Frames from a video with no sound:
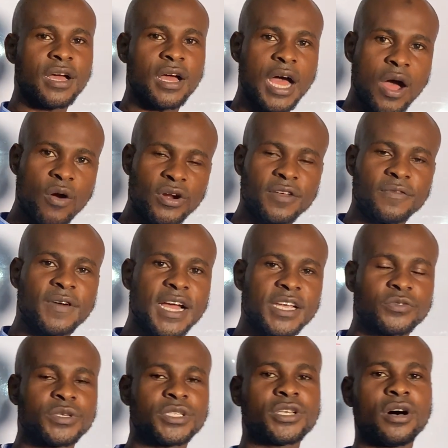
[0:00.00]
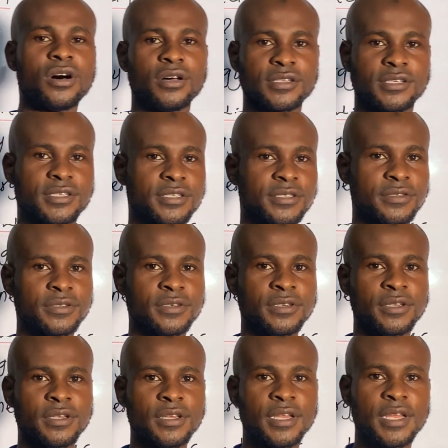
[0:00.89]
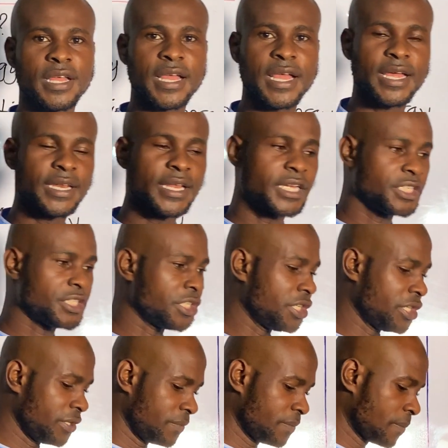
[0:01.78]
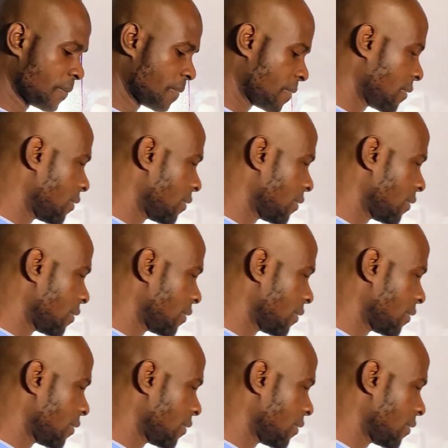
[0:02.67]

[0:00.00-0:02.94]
I will revise with us. Energy,